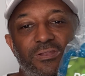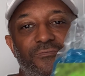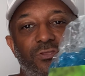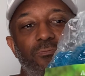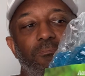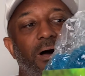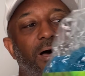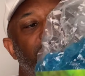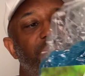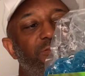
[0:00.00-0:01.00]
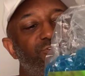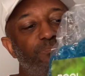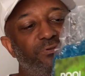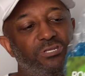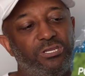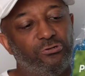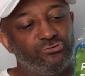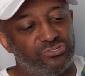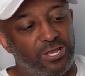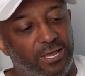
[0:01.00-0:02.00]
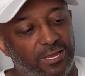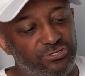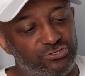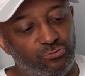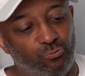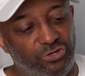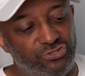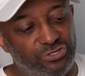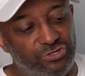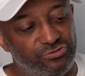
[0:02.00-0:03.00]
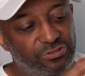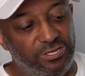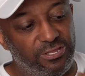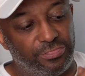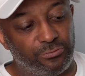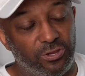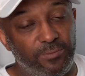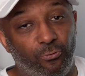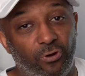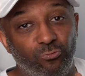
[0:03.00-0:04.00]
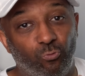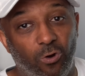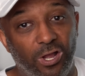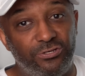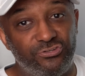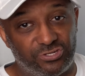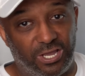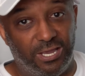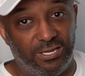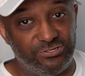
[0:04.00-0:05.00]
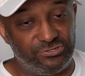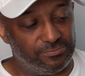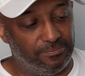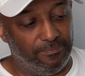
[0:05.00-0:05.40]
if you buy this particular size, which is the 3.1 size